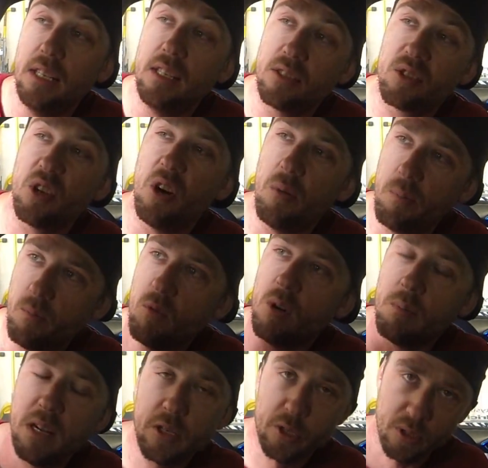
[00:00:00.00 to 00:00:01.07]
So we'll
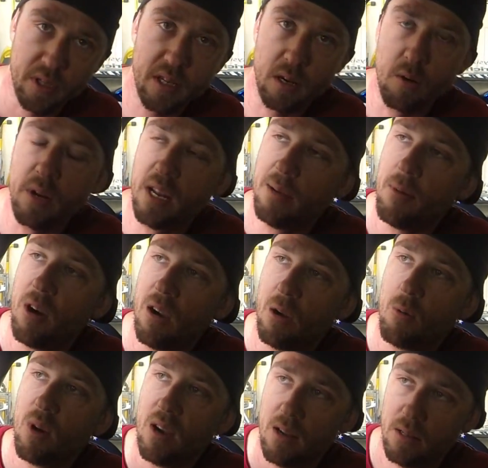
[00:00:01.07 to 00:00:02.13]
measure the OEM
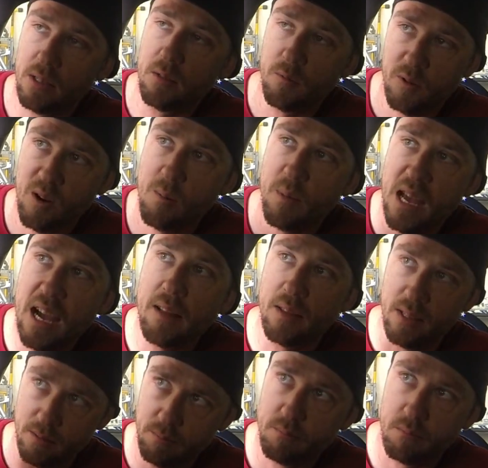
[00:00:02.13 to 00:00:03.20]
hardware and confirm that,
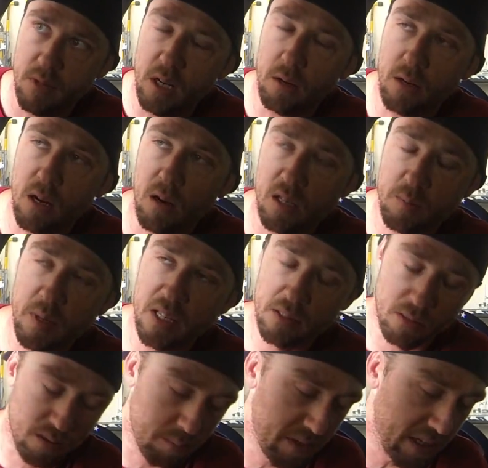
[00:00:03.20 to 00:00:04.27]
and then, cut our
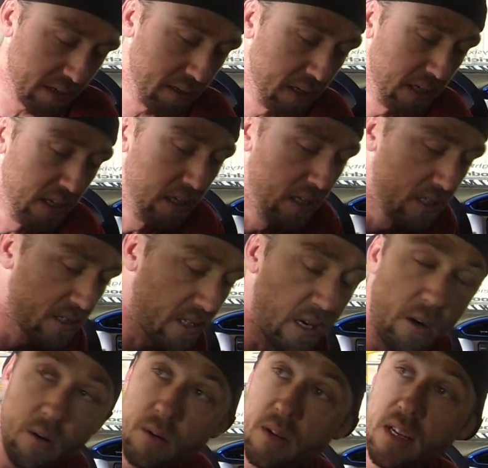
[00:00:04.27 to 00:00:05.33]
spacer in a minute.
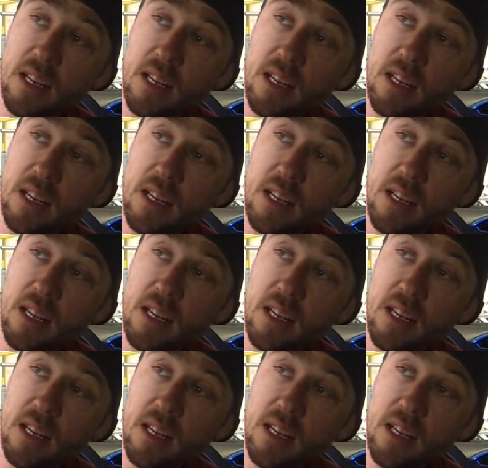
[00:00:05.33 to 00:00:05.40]
So